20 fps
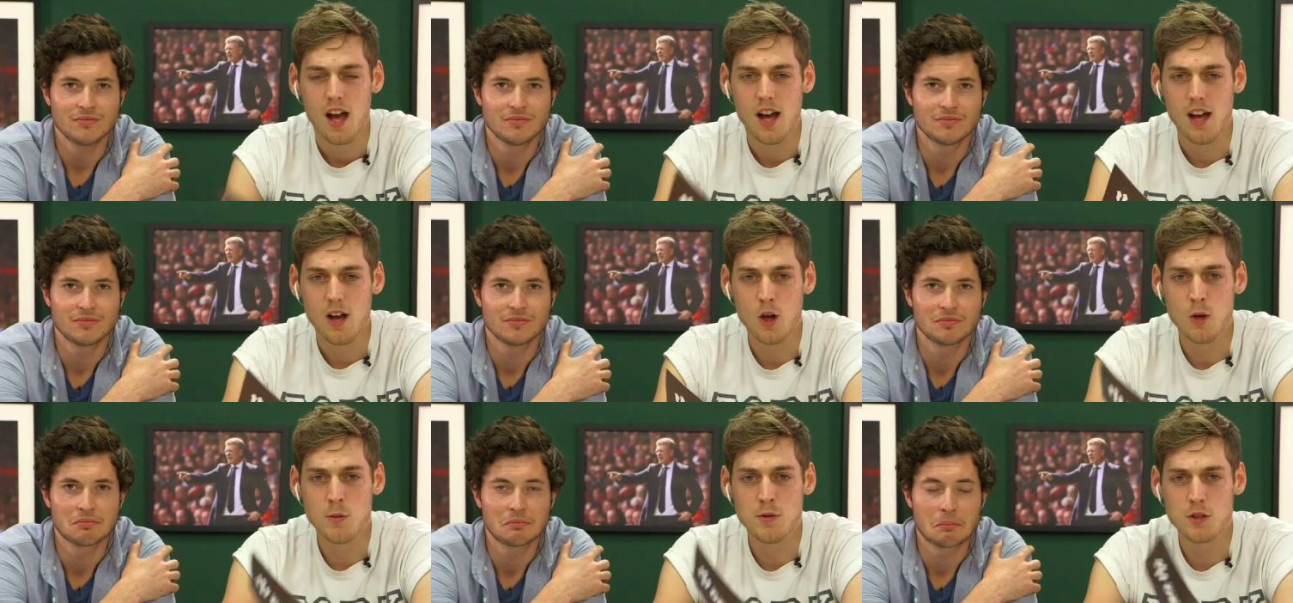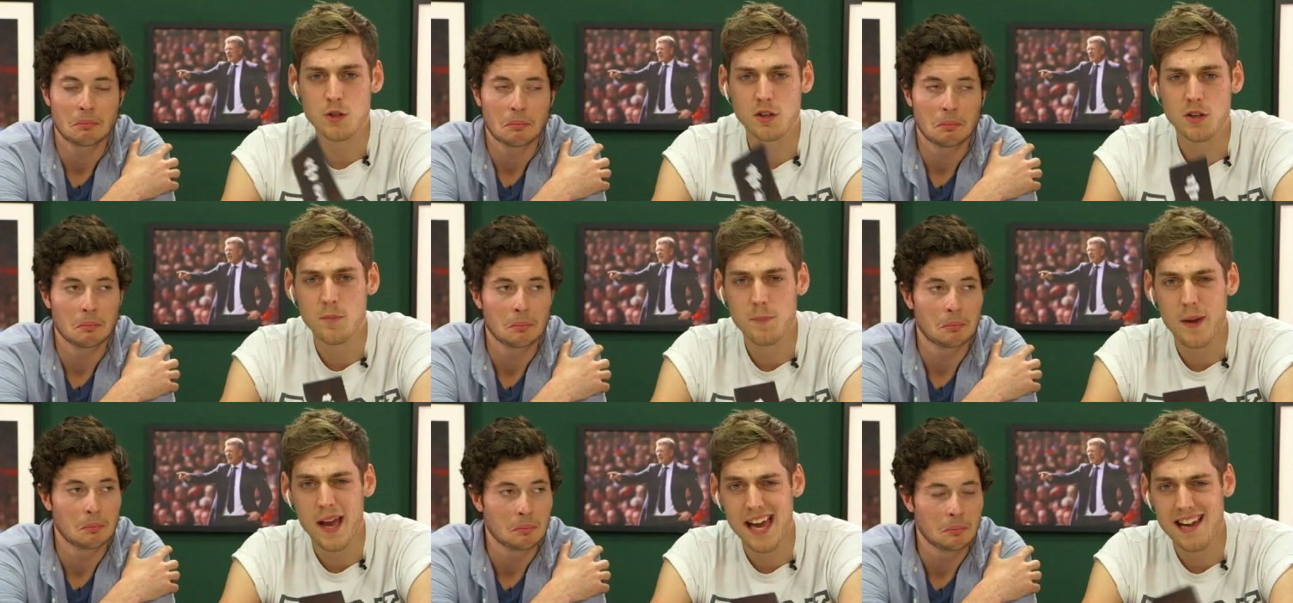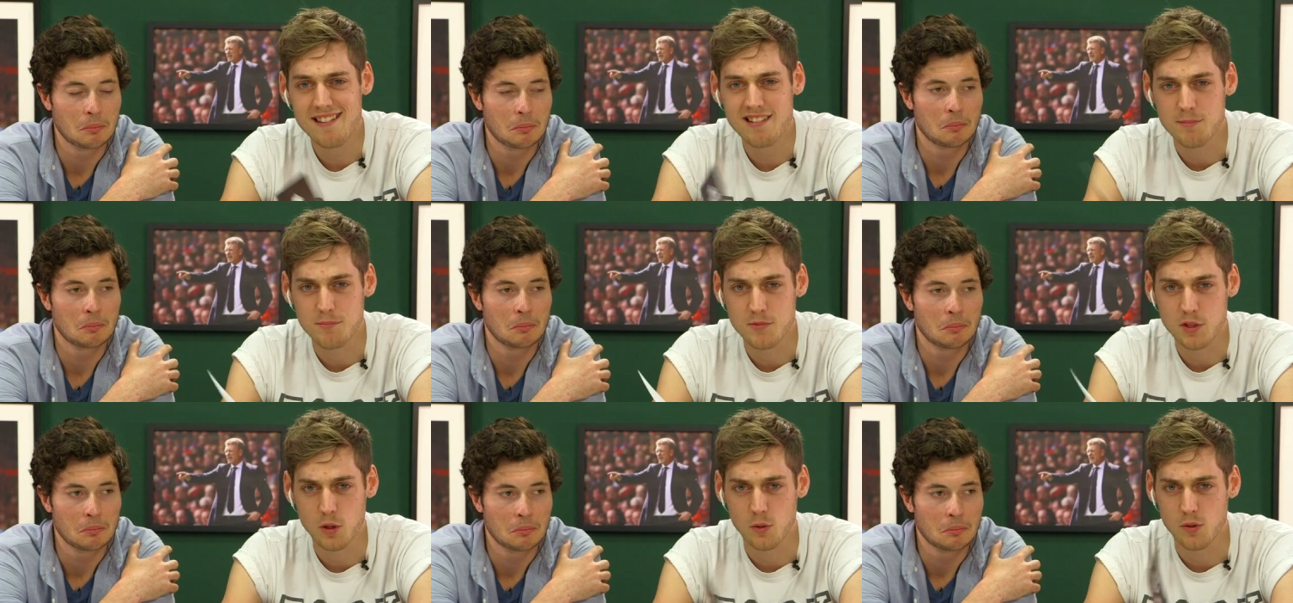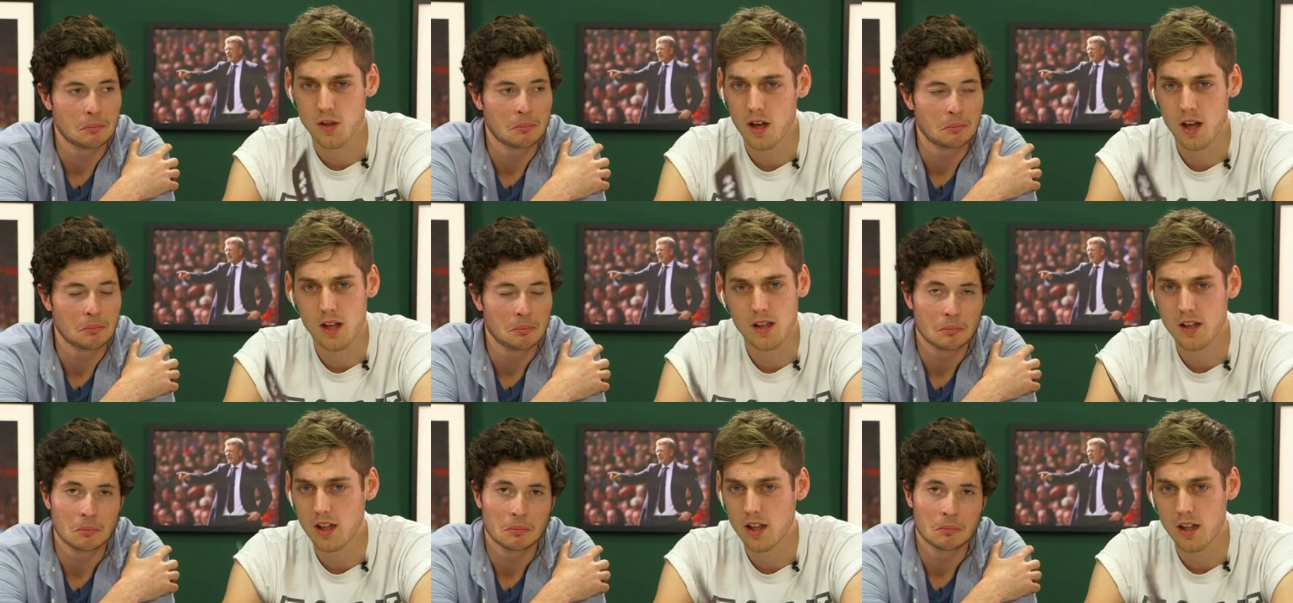Speaker 1: Uh, who would you compare him to
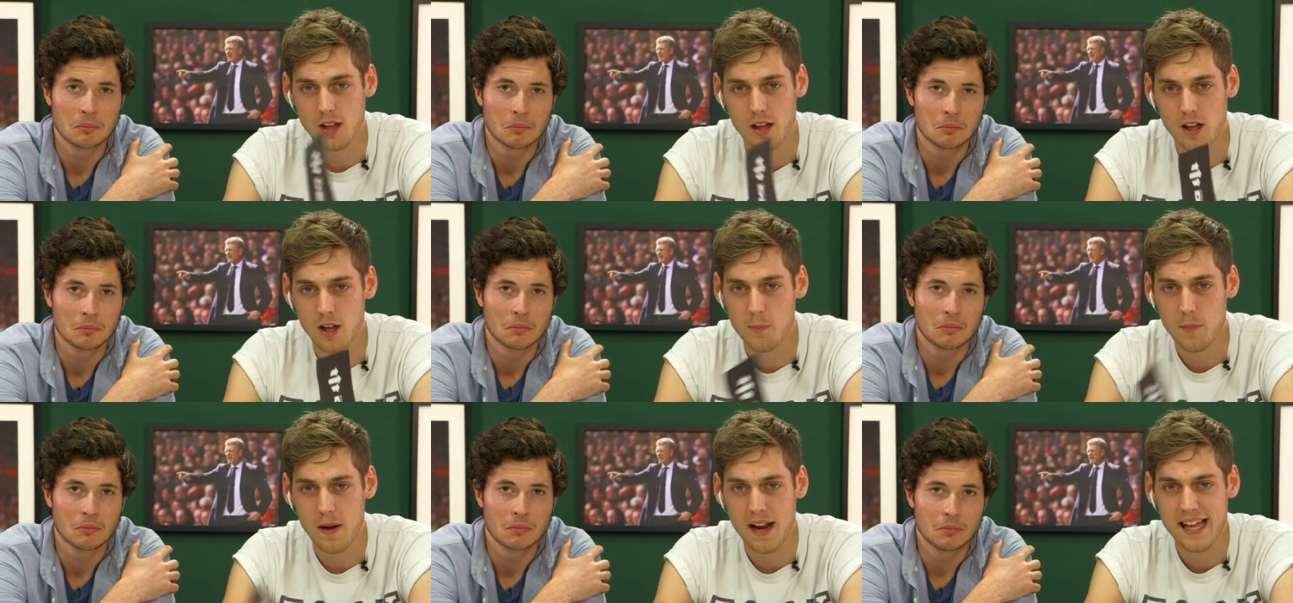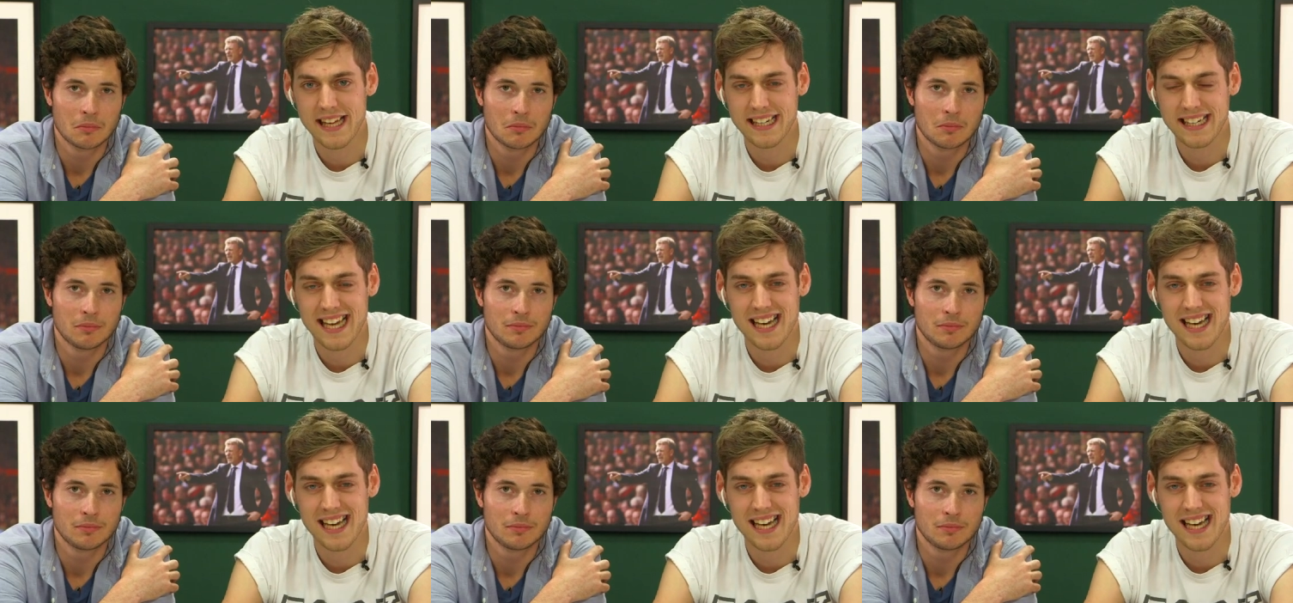uh, uh that are playing